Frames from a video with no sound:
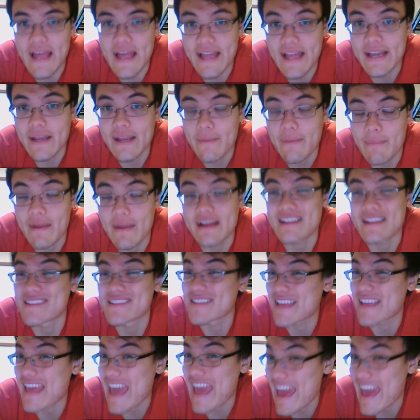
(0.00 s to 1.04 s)
N minus
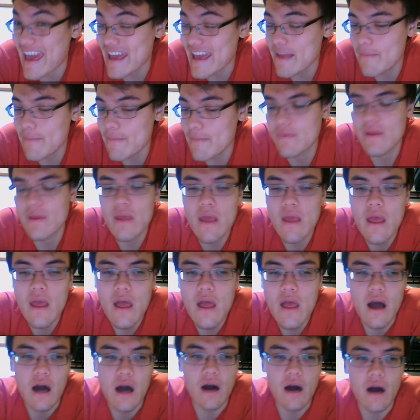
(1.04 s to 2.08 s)
K.
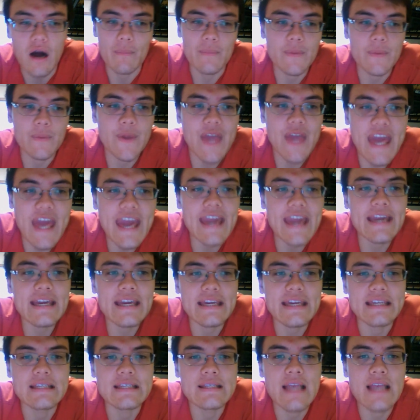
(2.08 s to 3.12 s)
K
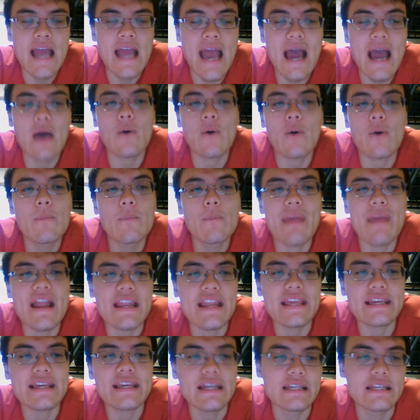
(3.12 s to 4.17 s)
is how
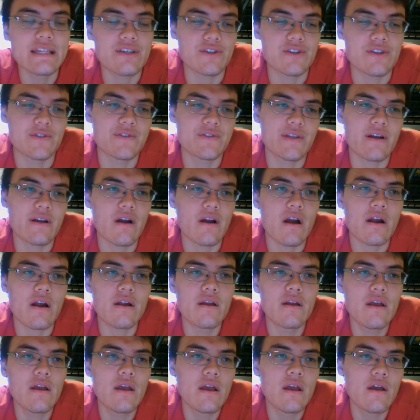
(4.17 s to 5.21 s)
many conditions there are,
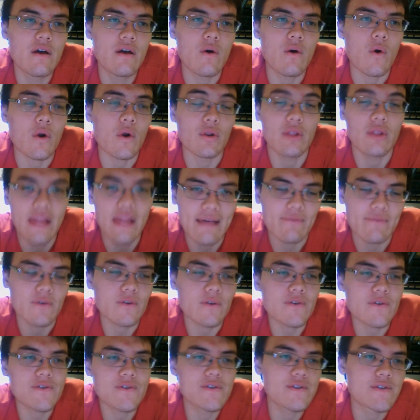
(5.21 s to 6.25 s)
or
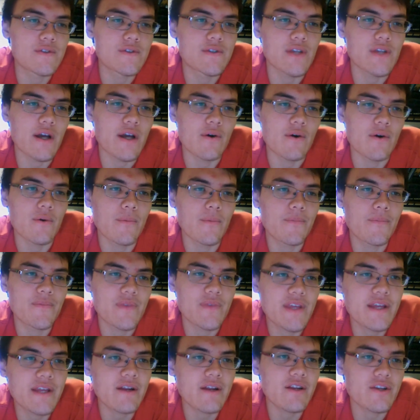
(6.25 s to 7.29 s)
levels. So
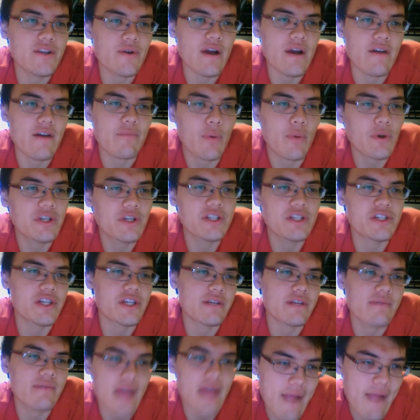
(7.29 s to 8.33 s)
here you have poor
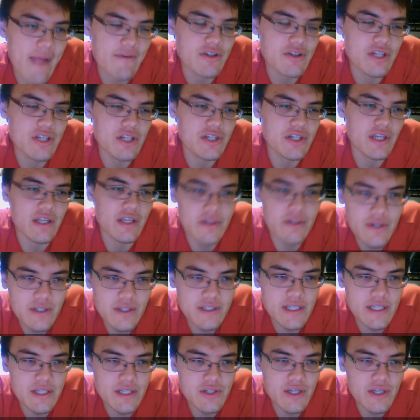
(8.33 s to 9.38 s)
teaching, average teaching, and good
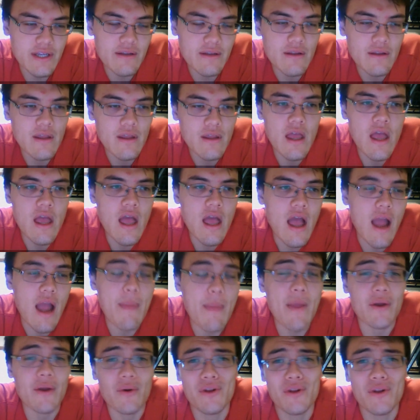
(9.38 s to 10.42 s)
teaching. I'm
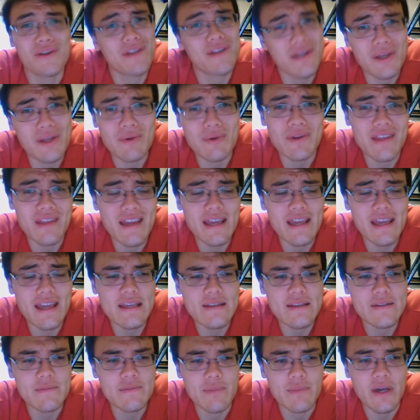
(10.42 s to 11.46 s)
not going to tell you what K
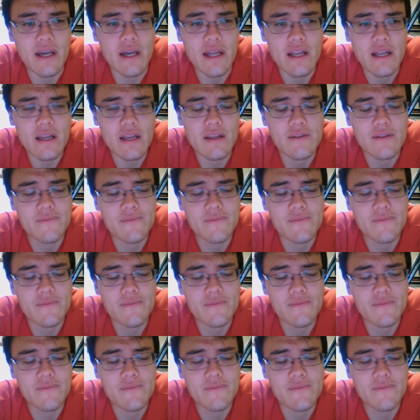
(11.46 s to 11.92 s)
is, but